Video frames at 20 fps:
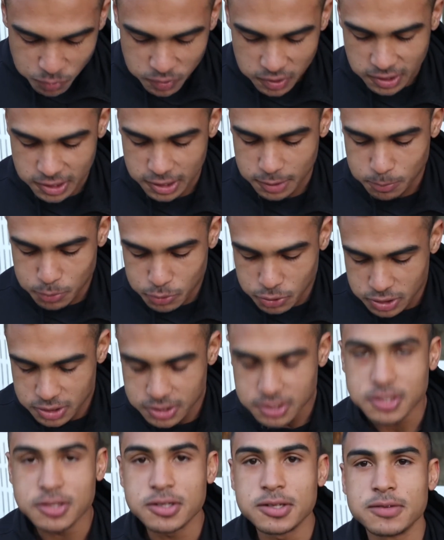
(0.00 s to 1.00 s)
Like, I purely
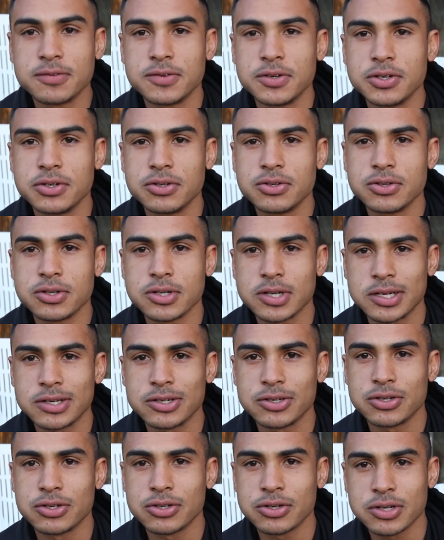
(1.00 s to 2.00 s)
did this video to
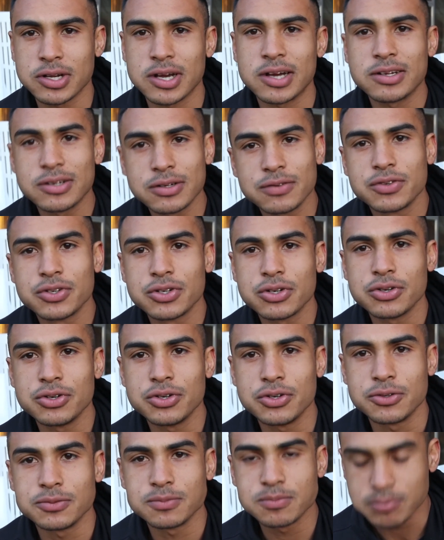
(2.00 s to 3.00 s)
kind of show
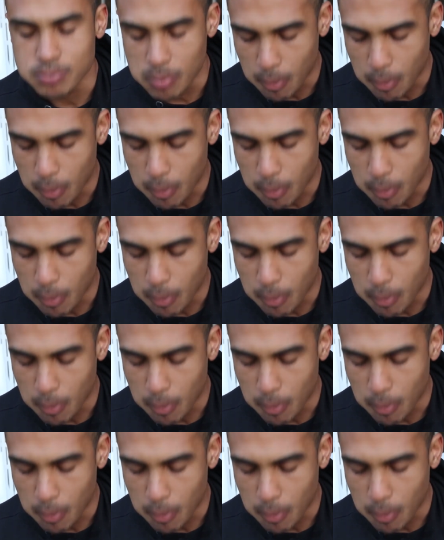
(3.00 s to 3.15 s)
you